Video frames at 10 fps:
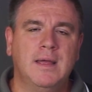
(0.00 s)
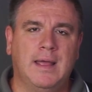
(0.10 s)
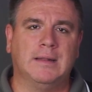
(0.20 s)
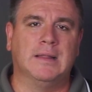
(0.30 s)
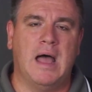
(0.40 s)

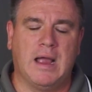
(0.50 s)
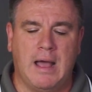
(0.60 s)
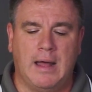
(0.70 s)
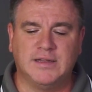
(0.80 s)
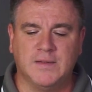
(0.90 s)
and lock
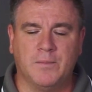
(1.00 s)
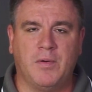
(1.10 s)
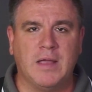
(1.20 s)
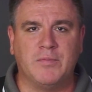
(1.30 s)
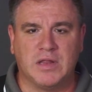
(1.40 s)
onto the
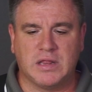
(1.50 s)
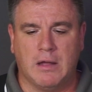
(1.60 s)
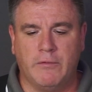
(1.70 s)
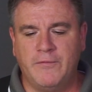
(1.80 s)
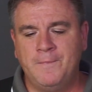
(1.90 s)
pipe
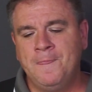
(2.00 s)
itself.